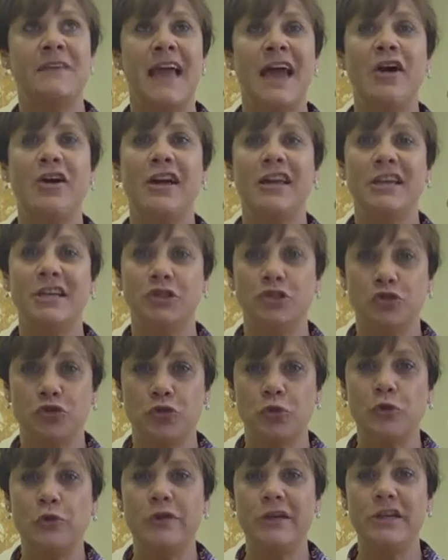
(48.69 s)
How can it
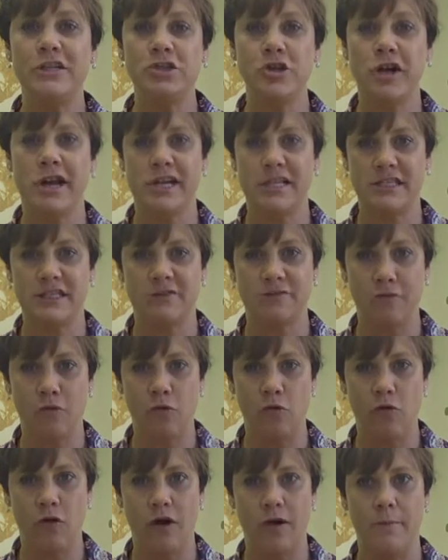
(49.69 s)
truly
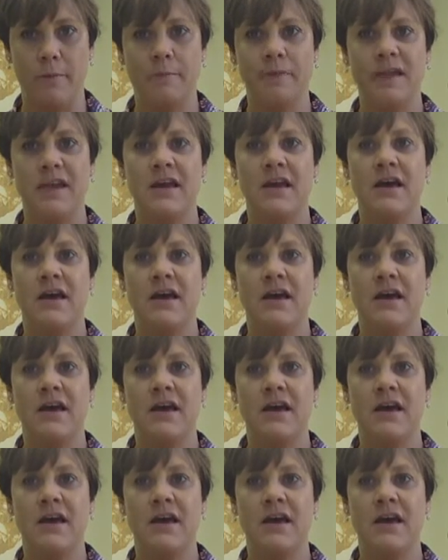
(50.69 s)
transform